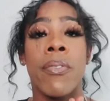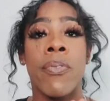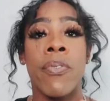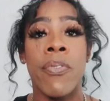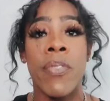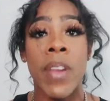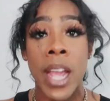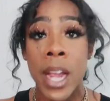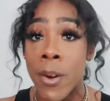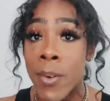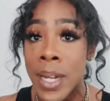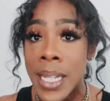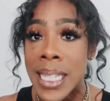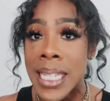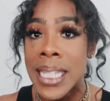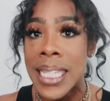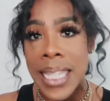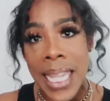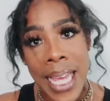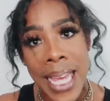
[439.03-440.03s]

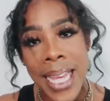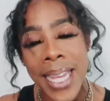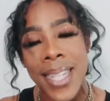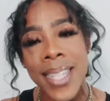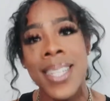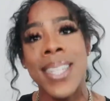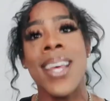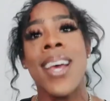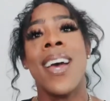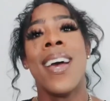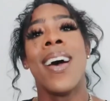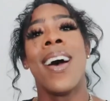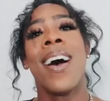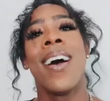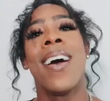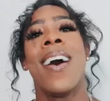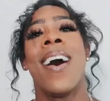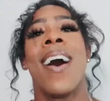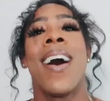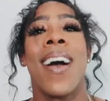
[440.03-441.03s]
fragrances
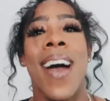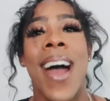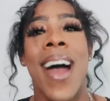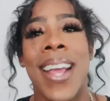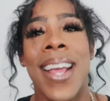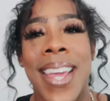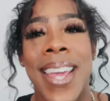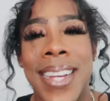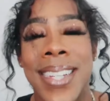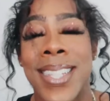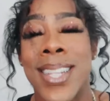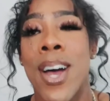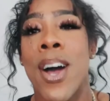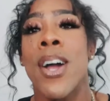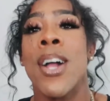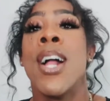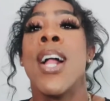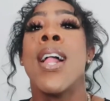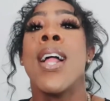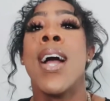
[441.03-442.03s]
I can't
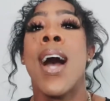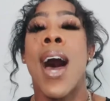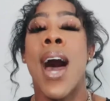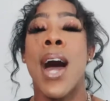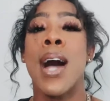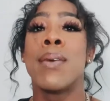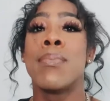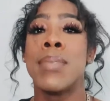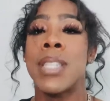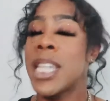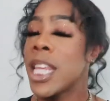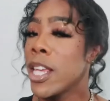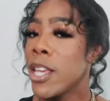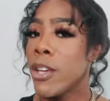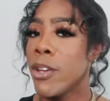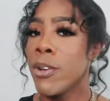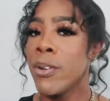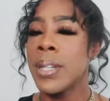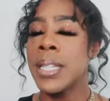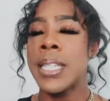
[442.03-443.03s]
talk um, to
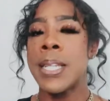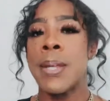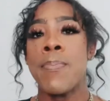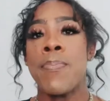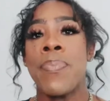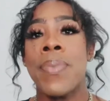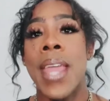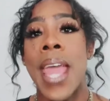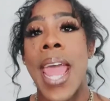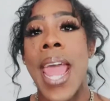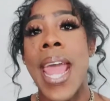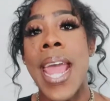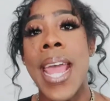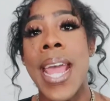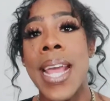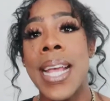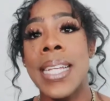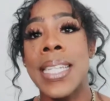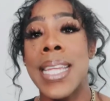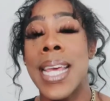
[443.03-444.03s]
use.
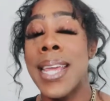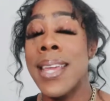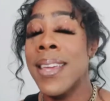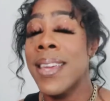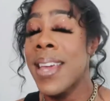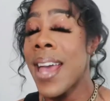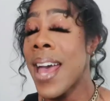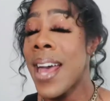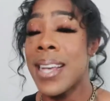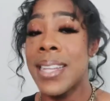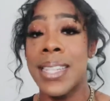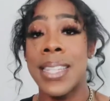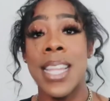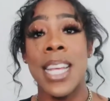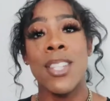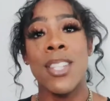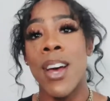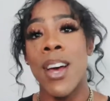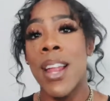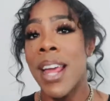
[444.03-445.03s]
And yes,
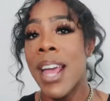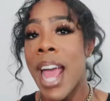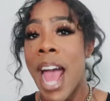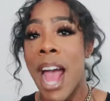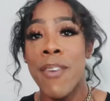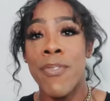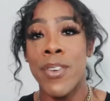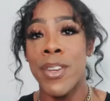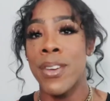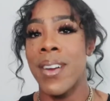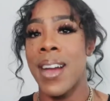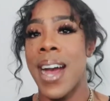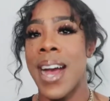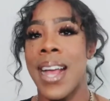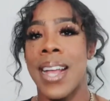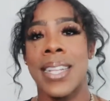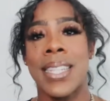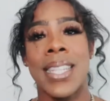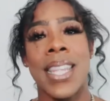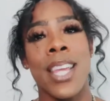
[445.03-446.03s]
that's all I have for you
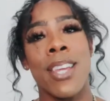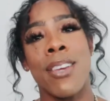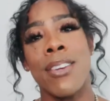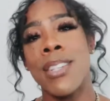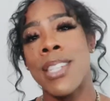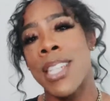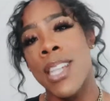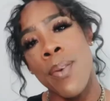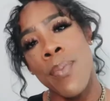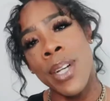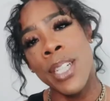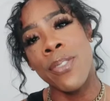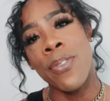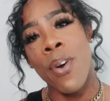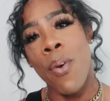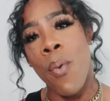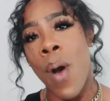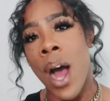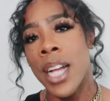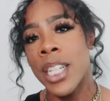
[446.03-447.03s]
guys. Thank you so much for
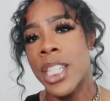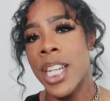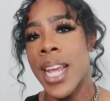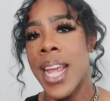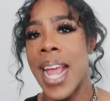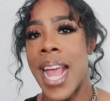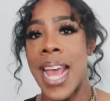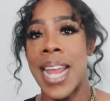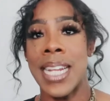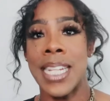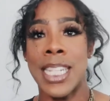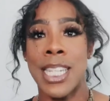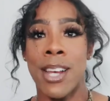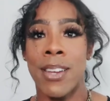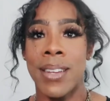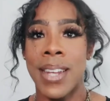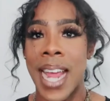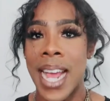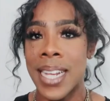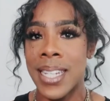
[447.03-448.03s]
watching, and
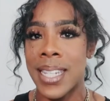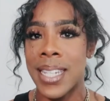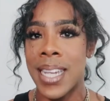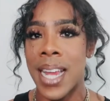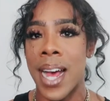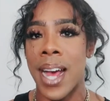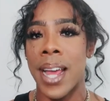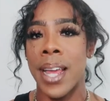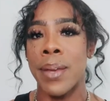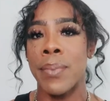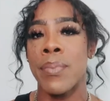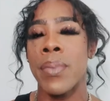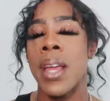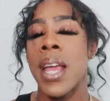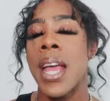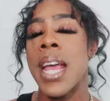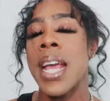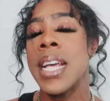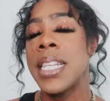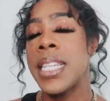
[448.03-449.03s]
until next time,
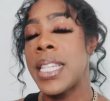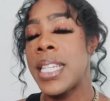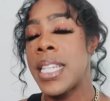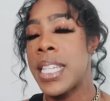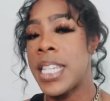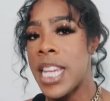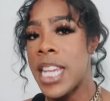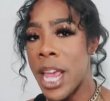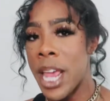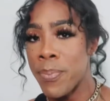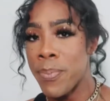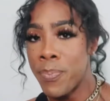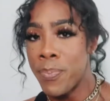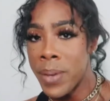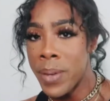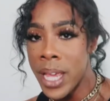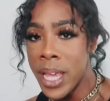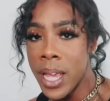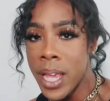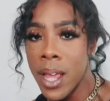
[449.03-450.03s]
stay
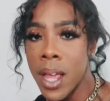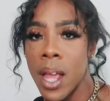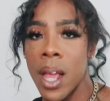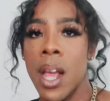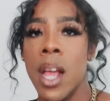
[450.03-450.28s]
beat.